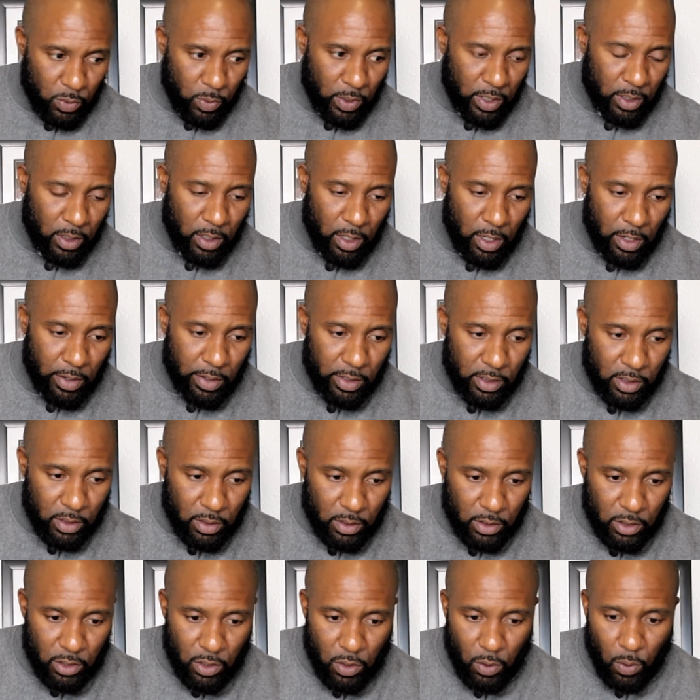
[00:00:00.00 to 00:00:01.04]
went there. It's
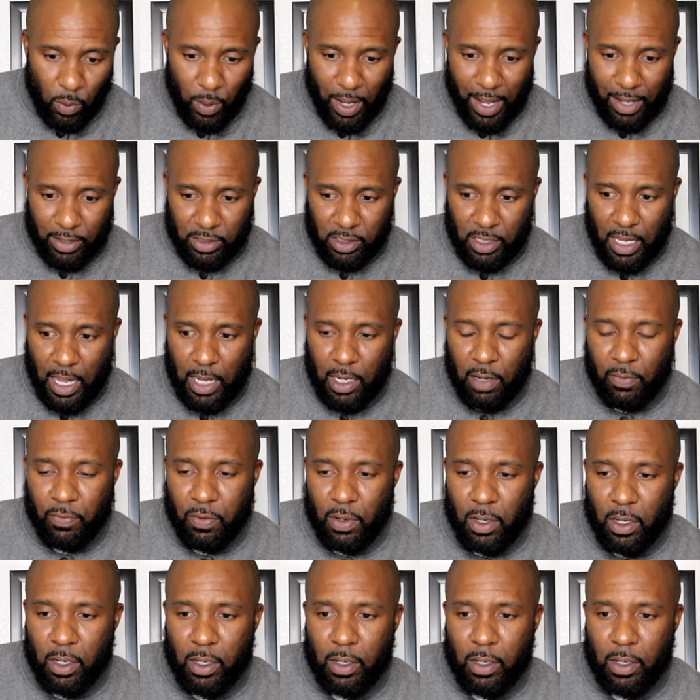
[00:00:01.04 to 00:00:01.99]
a school outside of